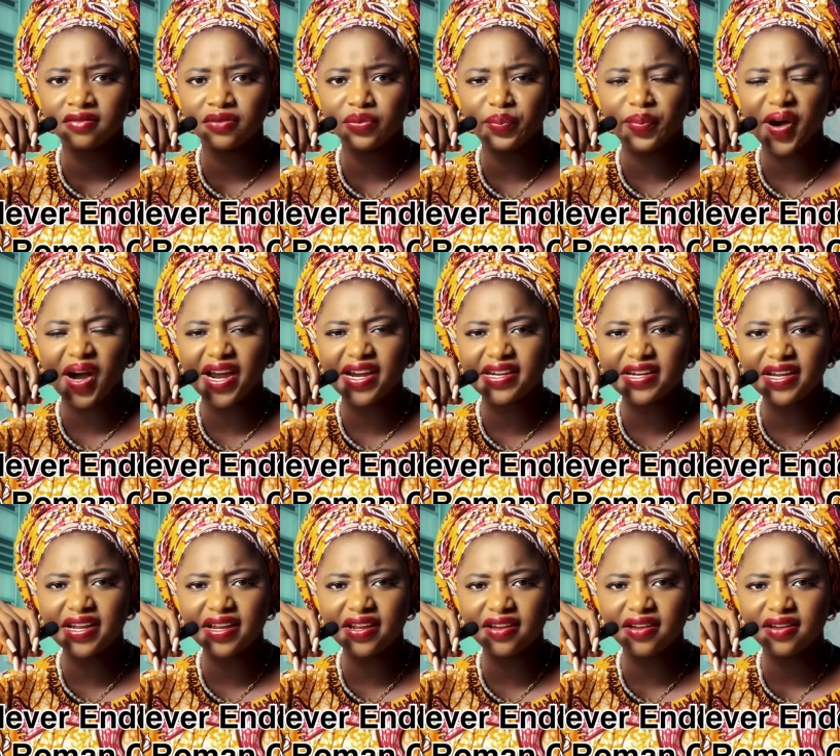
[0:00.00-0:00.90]
By
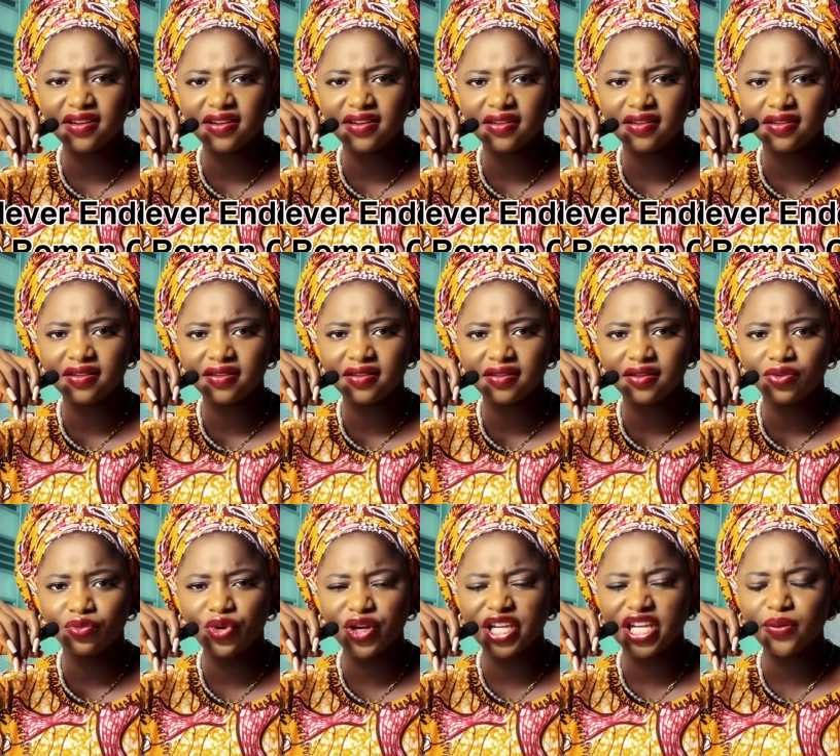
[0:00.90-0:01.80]
day,
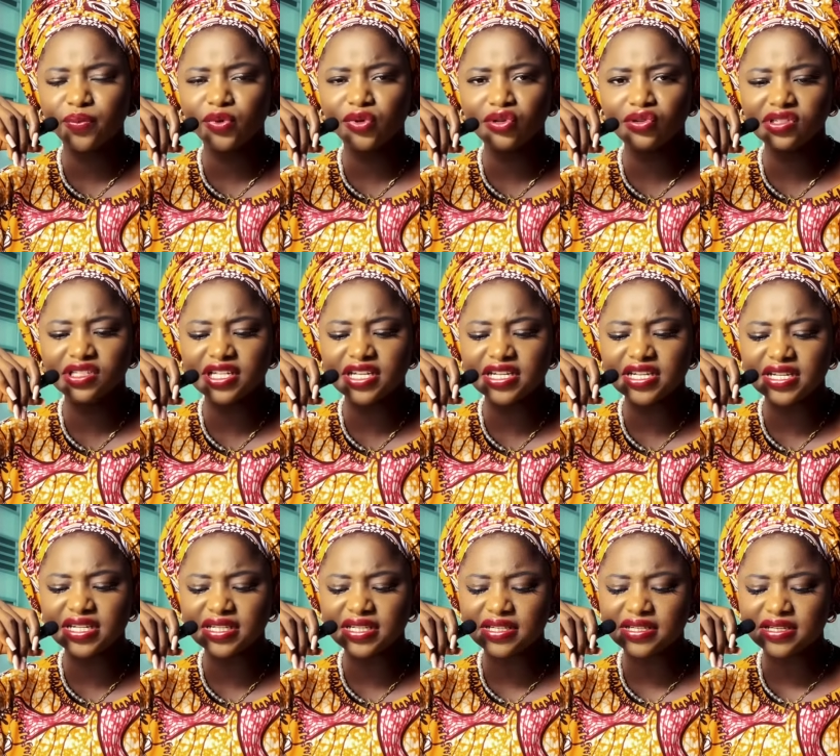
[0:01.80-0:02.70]
we keep losing
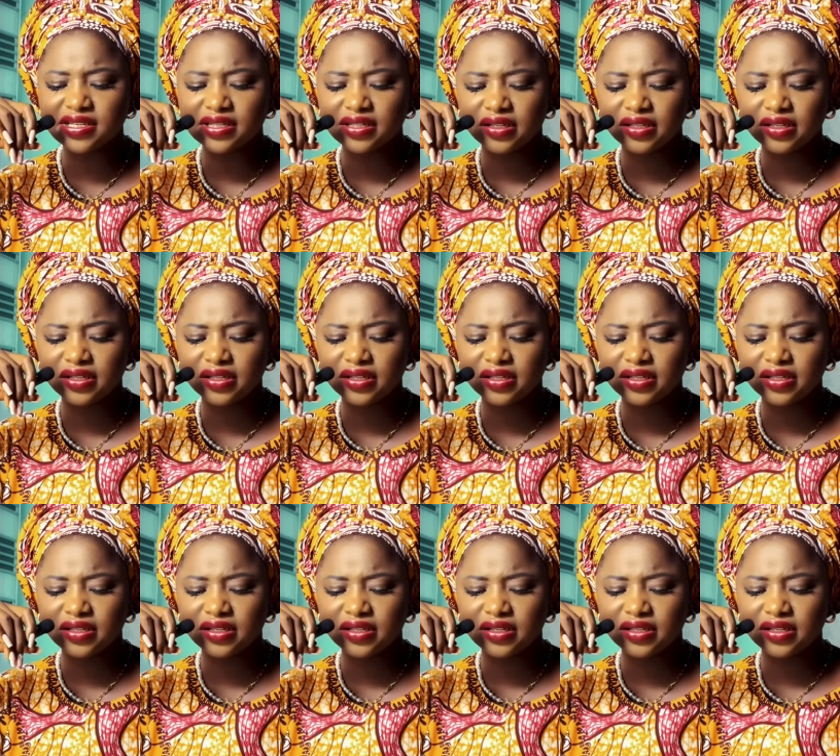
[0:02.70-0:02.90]
it.